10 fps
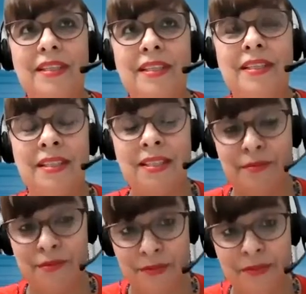
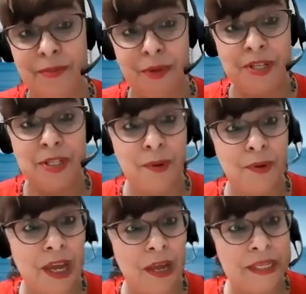the
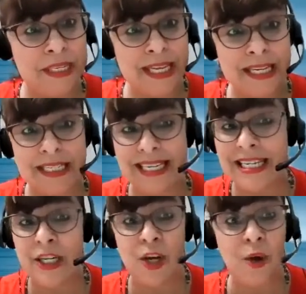principal came and said,
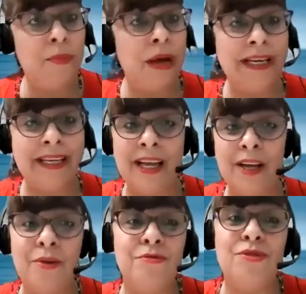nobody
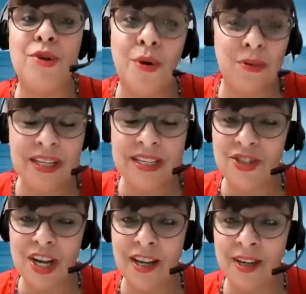can control
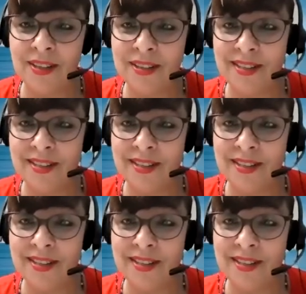this child.